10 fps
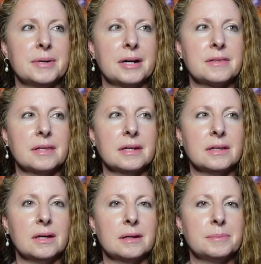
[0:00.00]
I think a
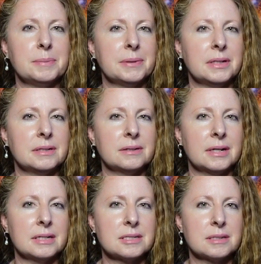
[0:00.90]
lot of people
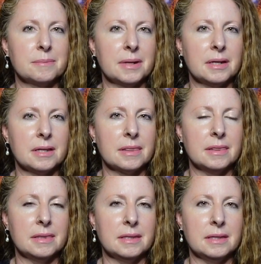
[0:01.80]
underestimate
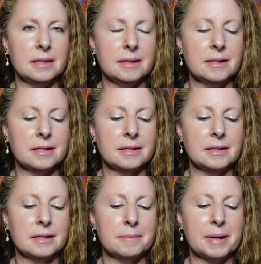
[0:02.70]
the
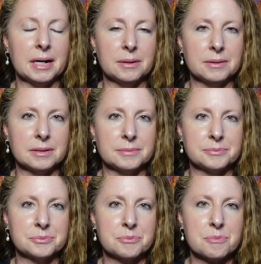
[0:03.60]
power
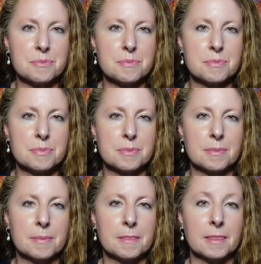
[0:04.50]

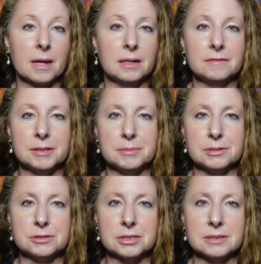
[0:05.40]
of
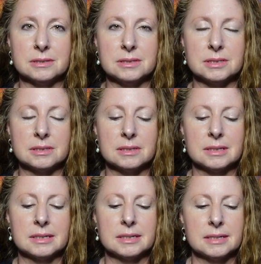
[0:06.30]
emotions
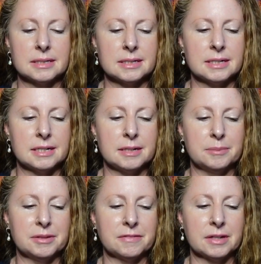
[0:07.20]

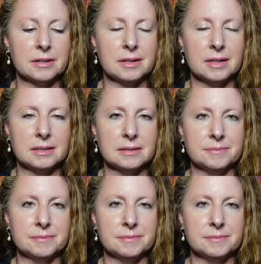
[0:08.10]
if they are not,